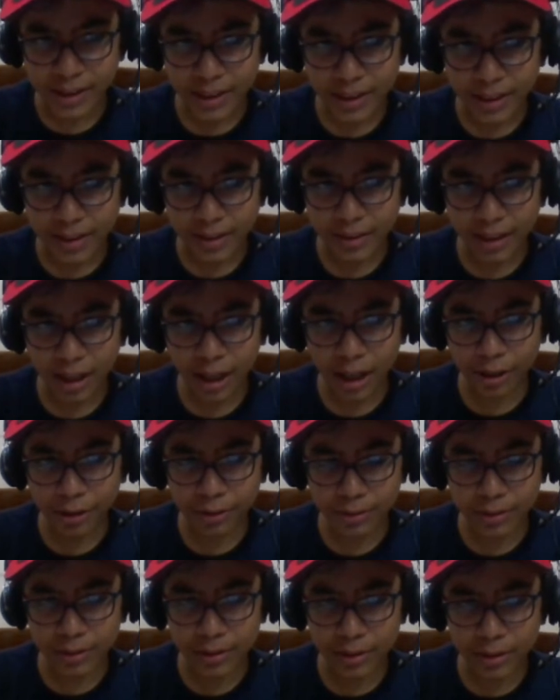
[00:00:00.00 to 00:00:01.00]

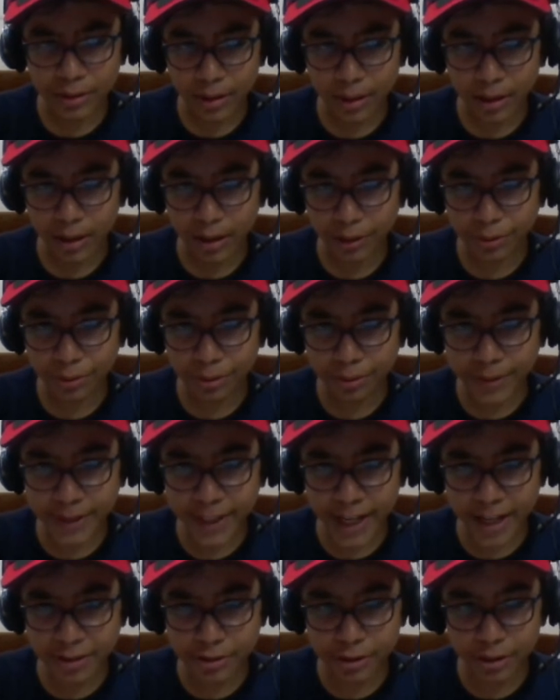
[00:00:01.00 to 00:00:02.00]
Now rook
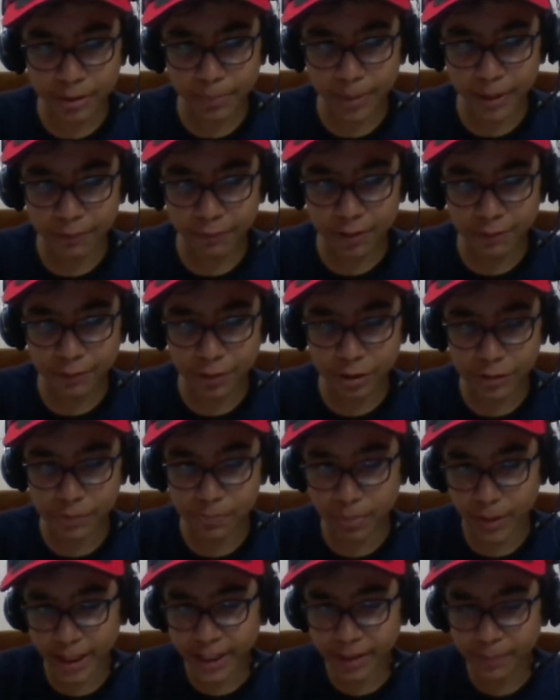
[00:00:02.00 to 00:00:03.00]
takes on b1 was
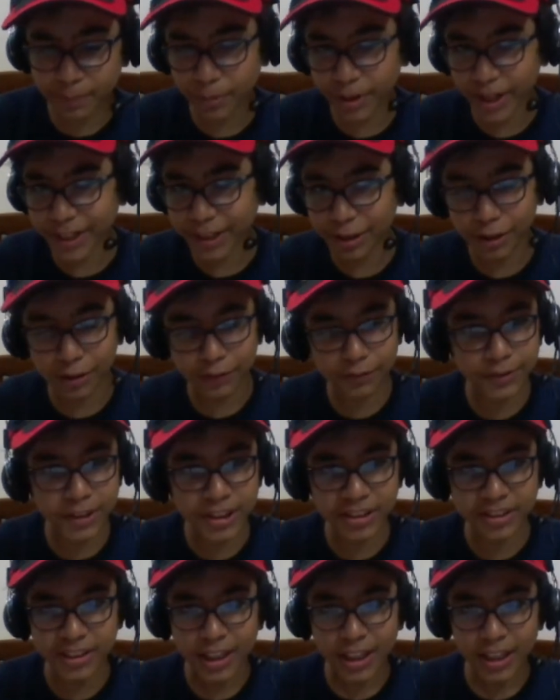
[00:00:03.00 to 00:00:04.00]
played, pretty
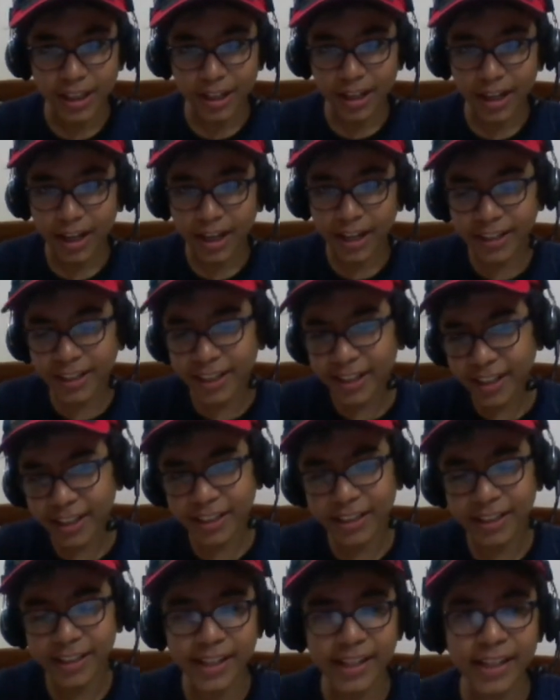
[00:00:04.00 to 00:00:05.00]
obvious, and
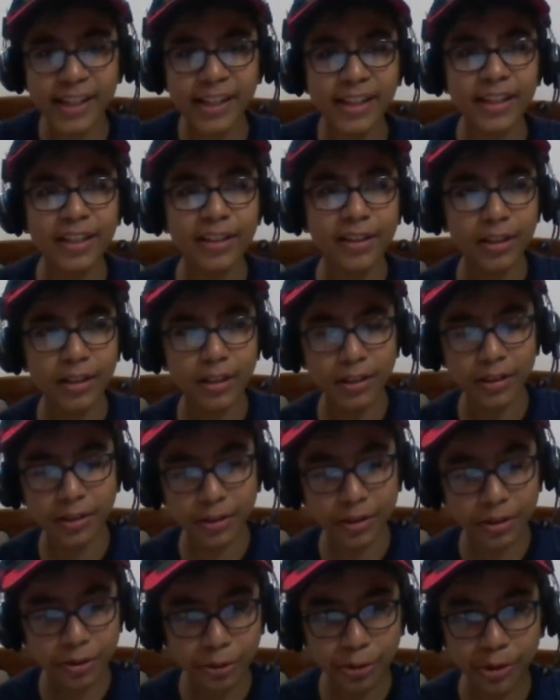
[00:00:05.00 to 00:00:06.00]
here he,
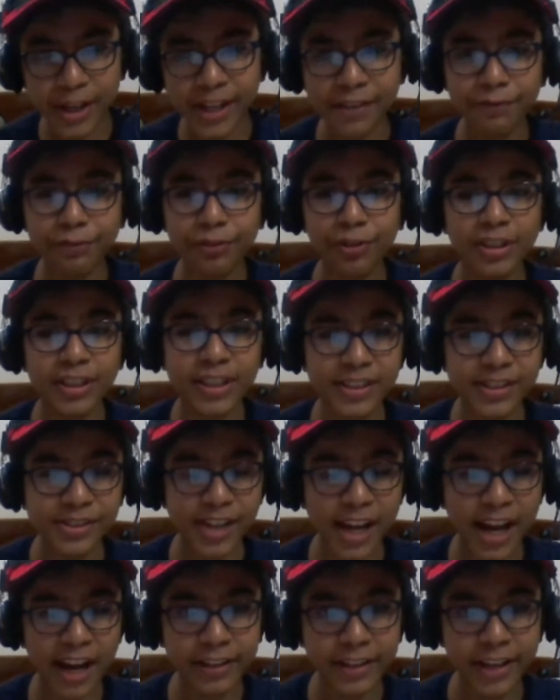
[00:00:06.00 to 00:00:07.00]
going for his
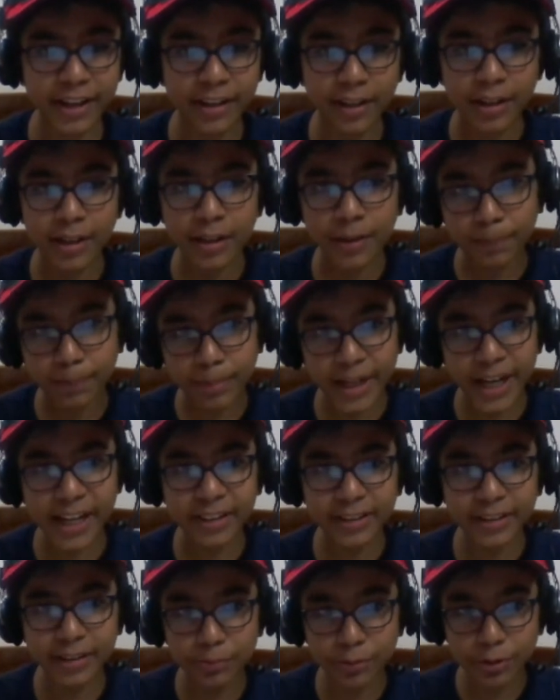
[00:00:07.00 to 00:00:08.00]
tactic,
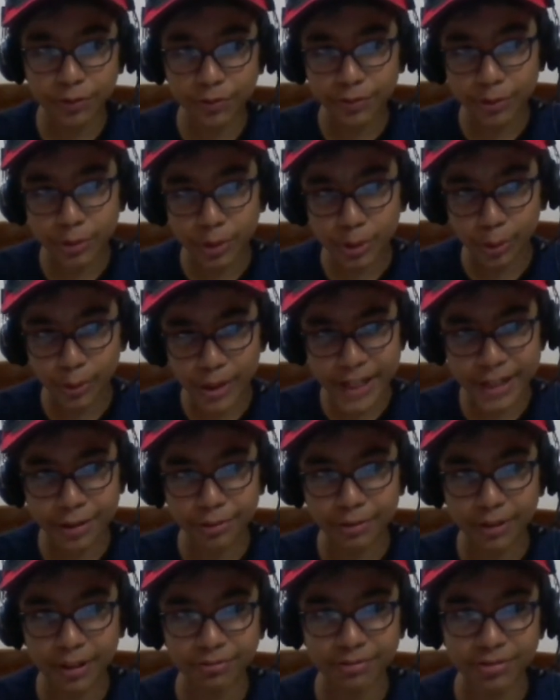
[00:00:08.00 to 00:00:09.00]
played the move queen to
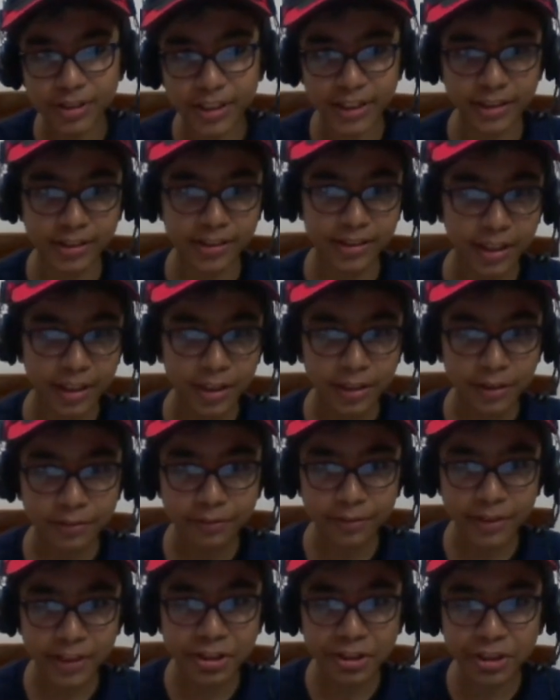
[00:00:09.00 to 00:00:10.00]
f6,
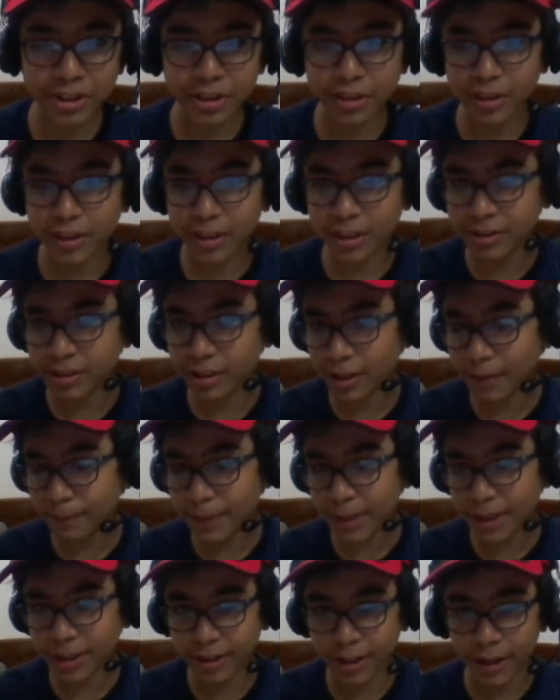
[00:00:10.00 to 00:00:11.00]
which is a
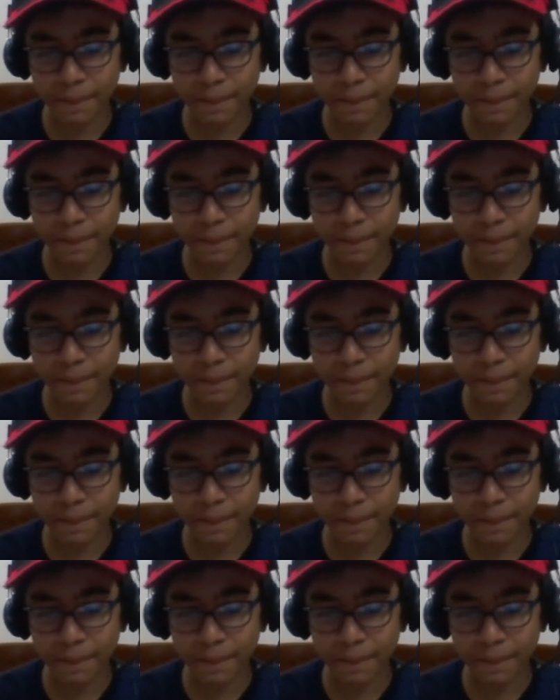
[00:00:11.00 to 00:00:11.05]
blunder.